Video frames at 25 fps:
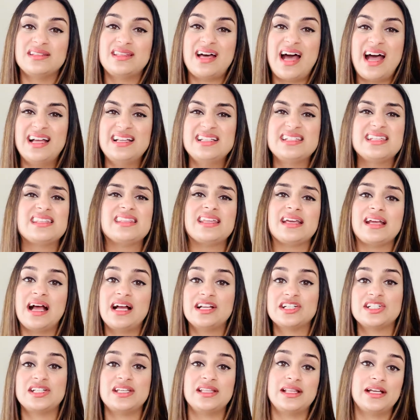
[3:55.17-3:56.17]
the handy thing
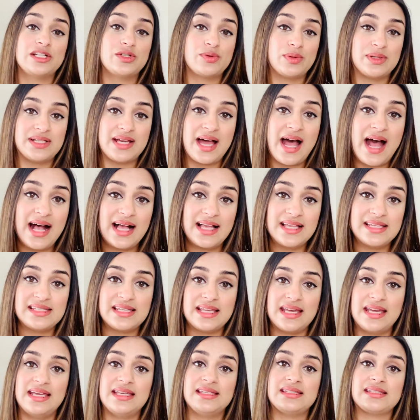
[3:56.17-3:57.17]
actually that Twitter has
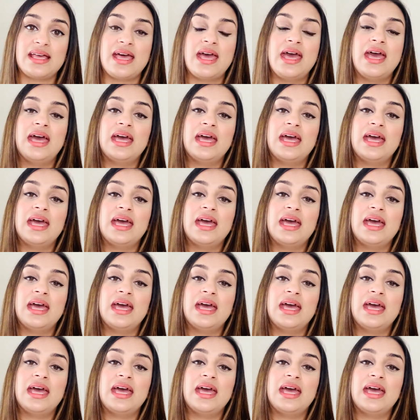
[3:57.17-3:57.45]
is